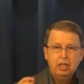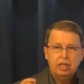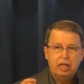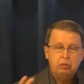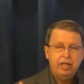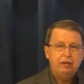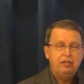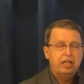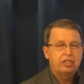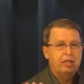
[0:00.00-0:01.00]
And we have
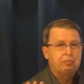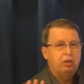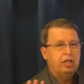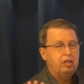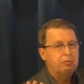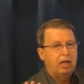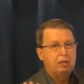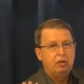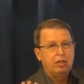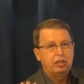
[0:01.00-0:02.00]
the example in the
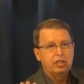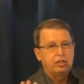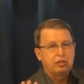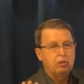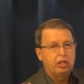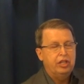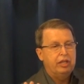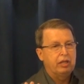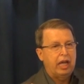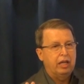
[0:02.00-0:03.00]
Bible that is so
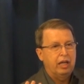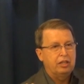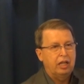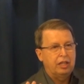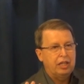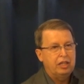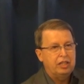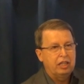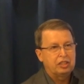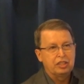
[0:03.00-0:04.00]
clear.
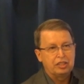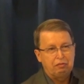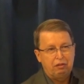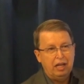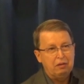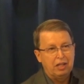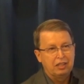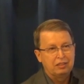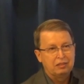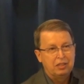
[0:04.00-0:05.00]
Ananias and
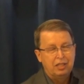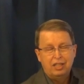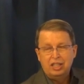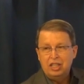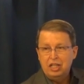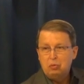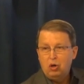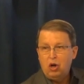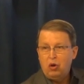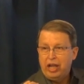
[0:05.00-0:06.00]
Sapphira, they
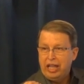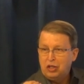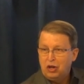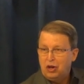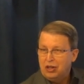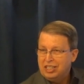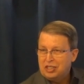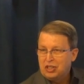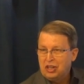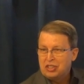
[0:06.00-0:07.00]
were in the early
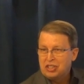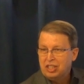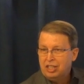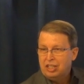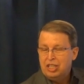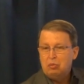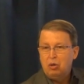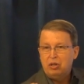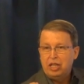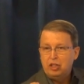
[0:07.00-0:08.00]
church. They
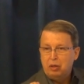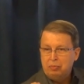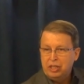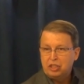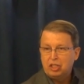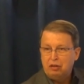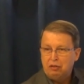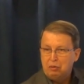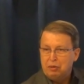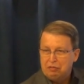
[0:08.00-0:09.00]
were in the midst of
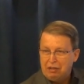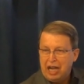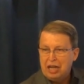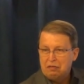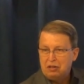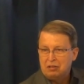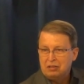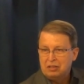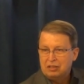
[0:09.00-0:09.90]
a revival.